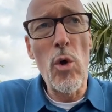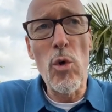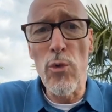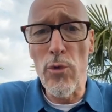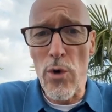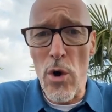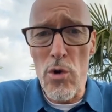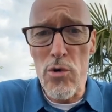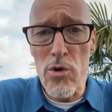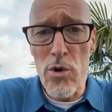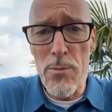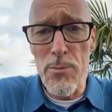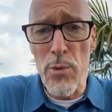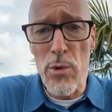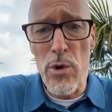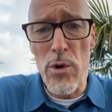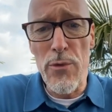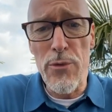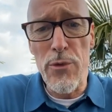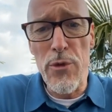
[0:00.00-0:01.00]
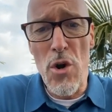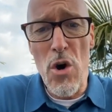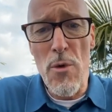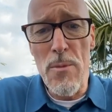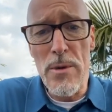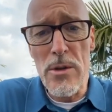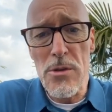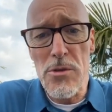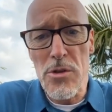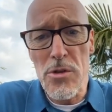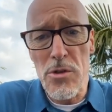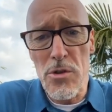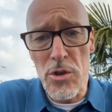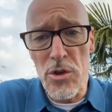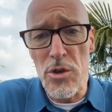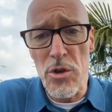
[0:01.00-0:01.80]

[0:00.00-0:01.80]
who wrote the book of Romans